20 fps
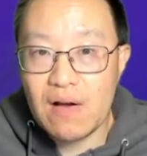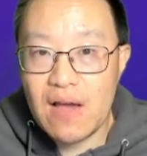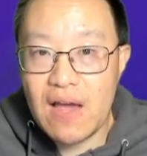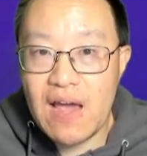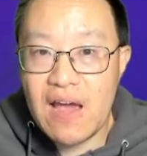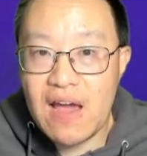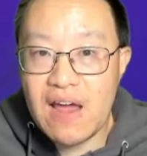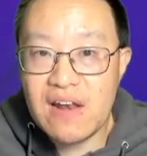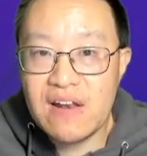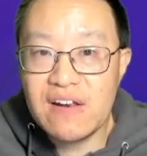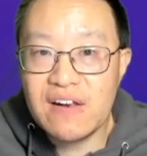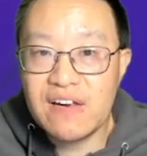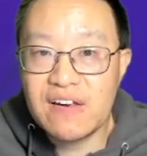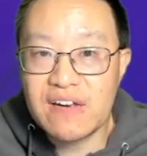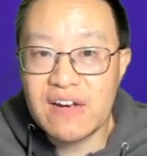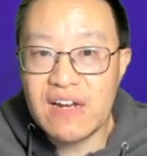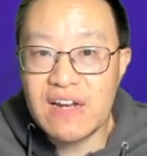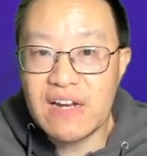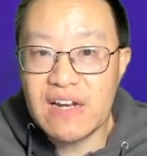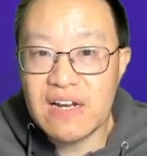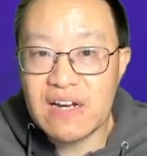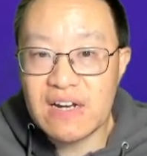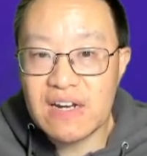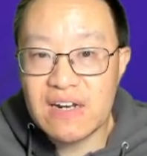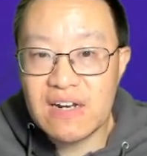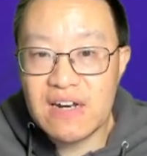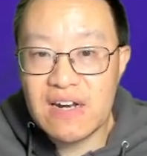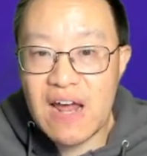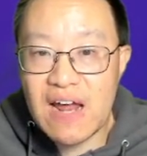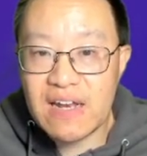NC,
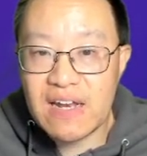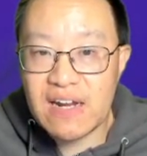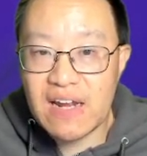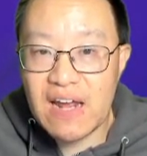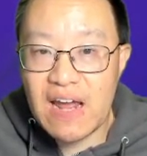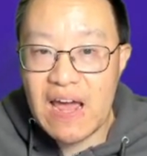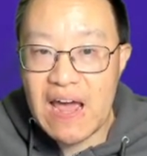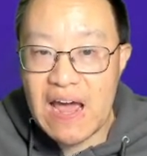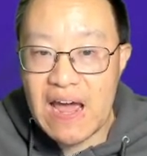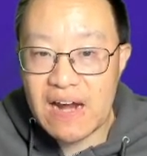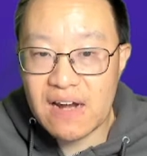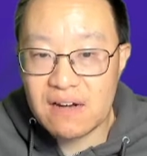Netcat.